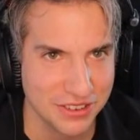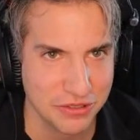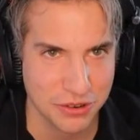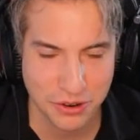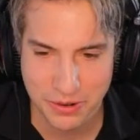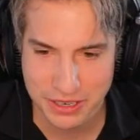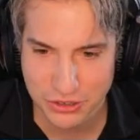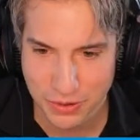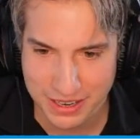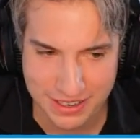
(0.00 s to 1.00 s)
if you're going
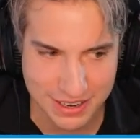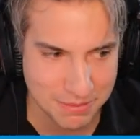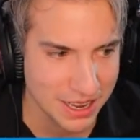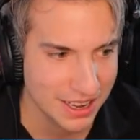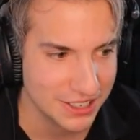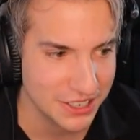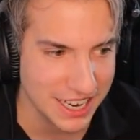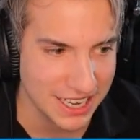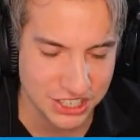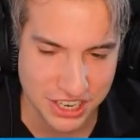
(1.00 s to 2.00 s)
to round them to
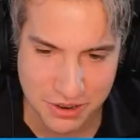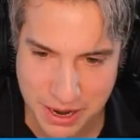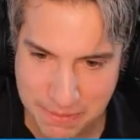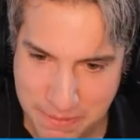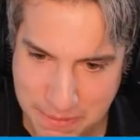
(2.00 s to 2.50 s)
the inch anyway.